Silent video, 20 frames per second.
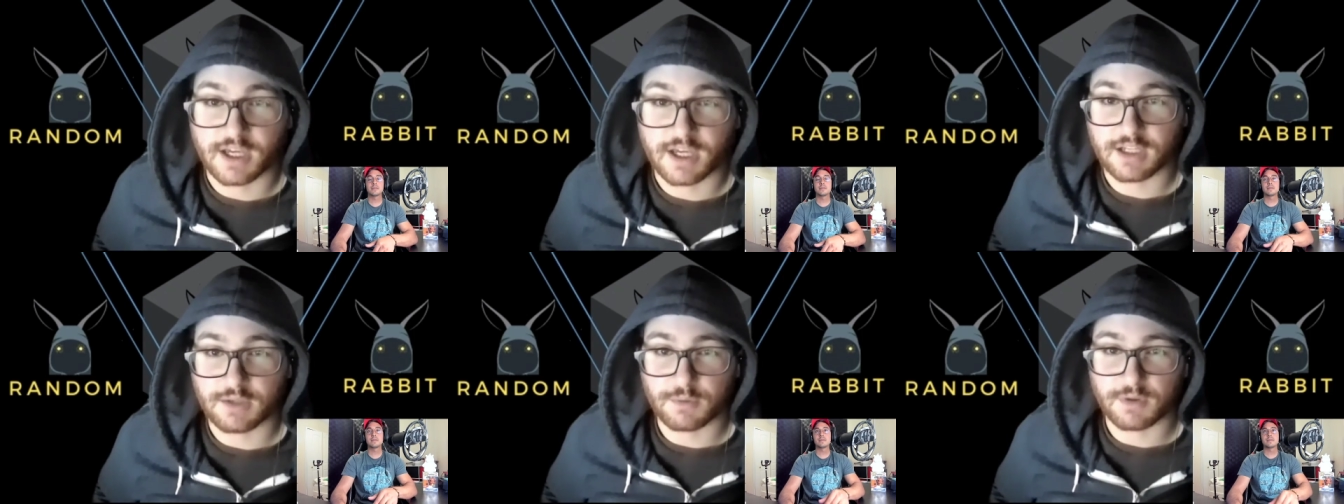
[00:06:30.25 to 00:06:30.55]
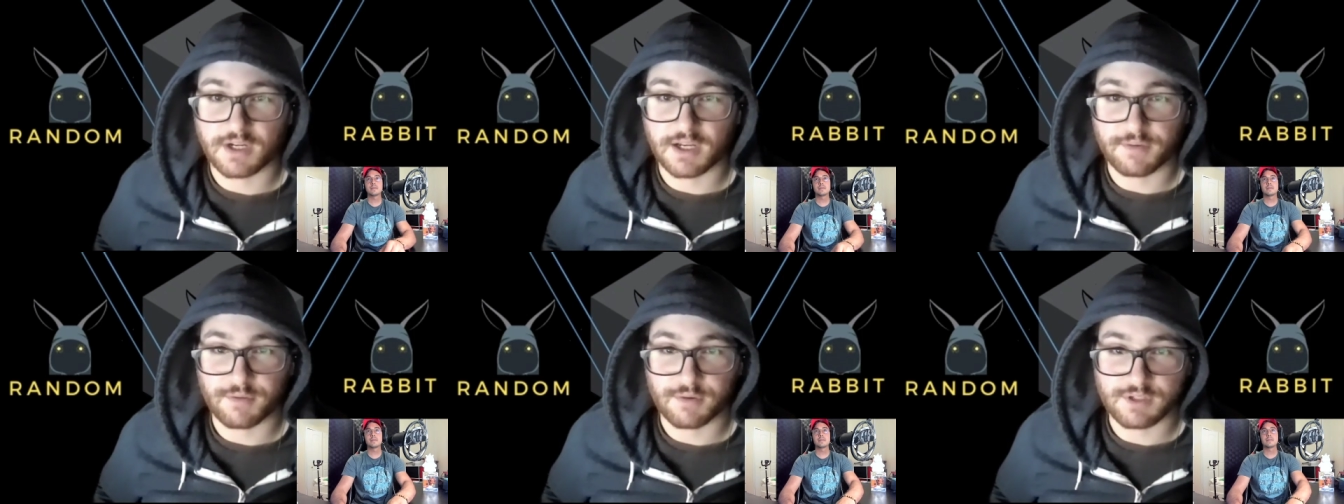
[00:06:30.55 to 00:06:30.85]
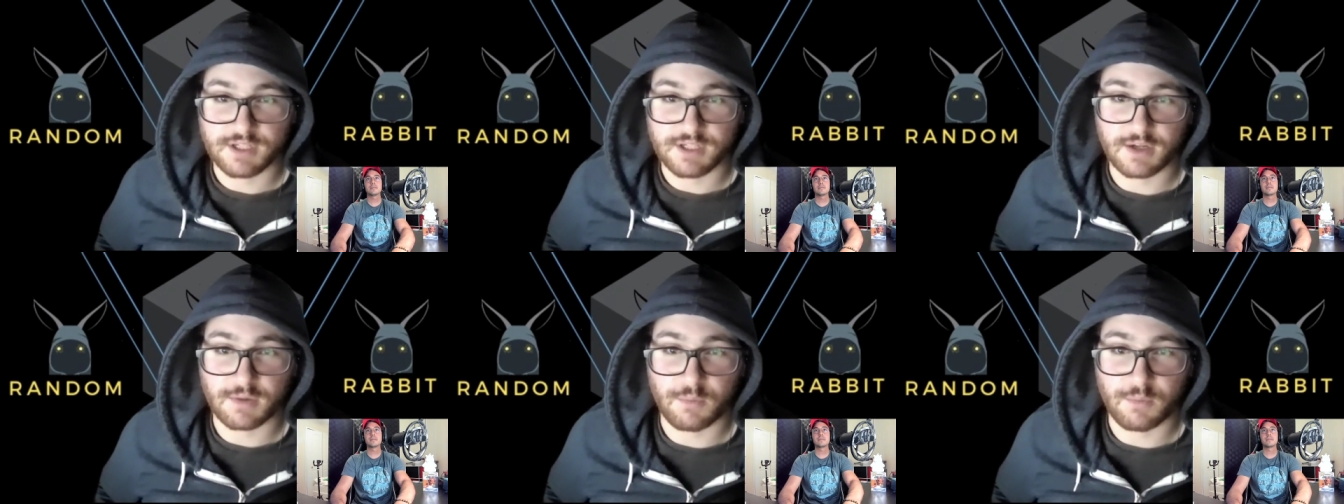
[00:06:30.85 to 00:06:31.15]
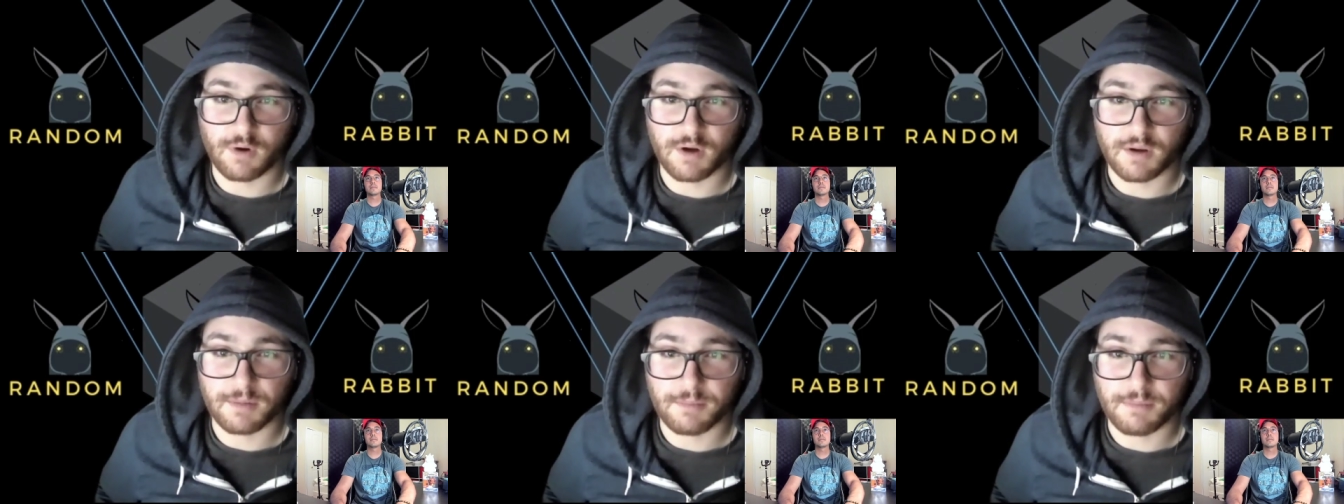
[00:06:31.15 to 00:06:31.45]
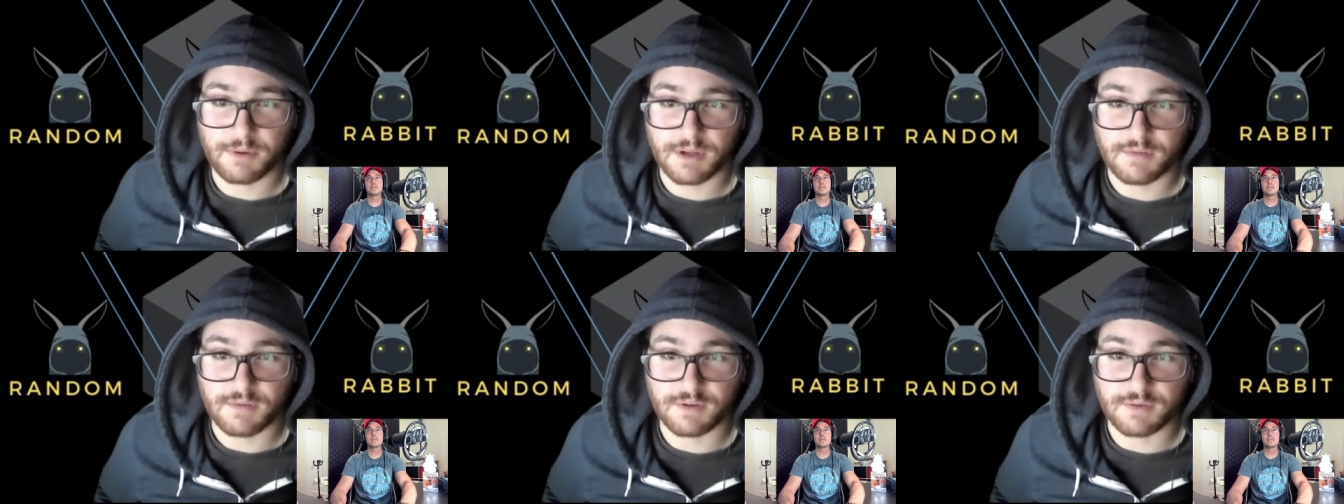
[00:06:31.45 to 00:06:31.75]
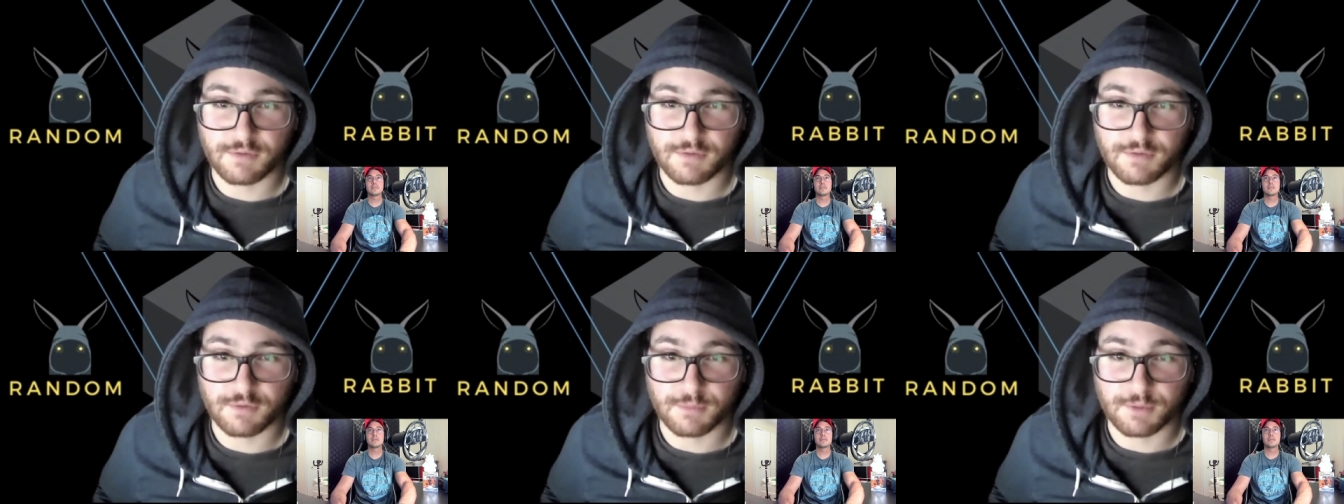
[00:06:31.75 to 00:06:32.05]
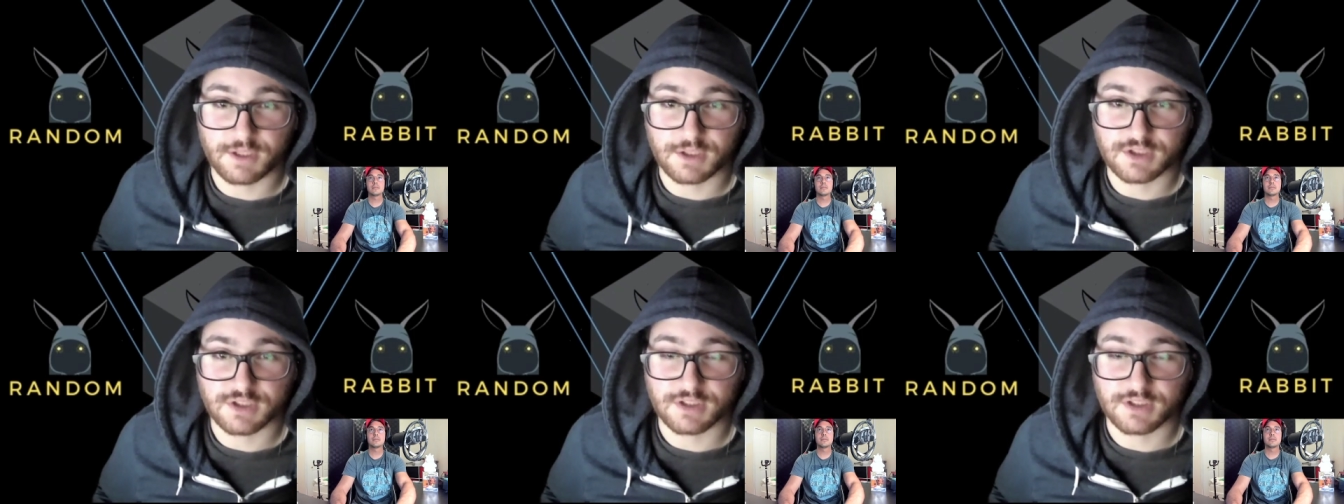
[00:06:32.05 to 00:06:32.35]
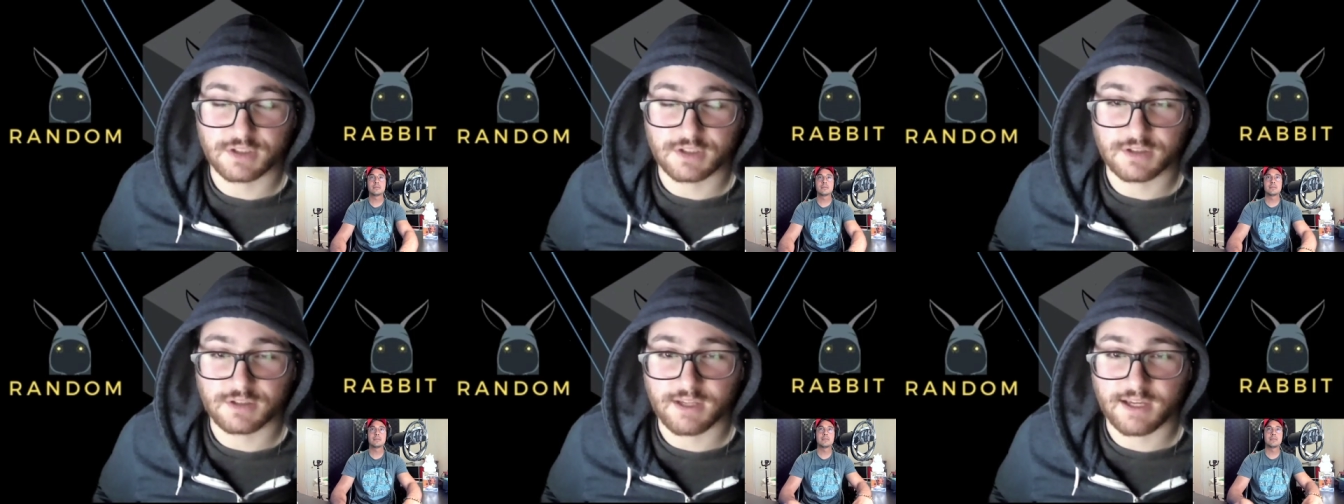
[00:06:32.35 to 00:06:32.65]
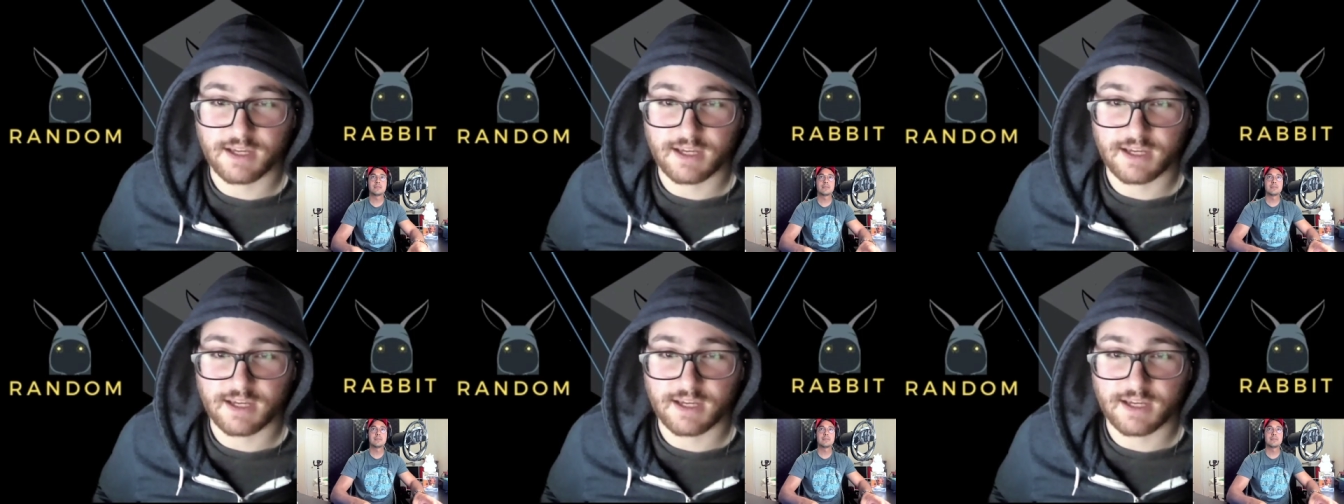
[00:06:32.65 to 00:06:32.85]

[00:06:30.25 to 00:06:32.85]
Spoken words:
anyone ever take one bit of information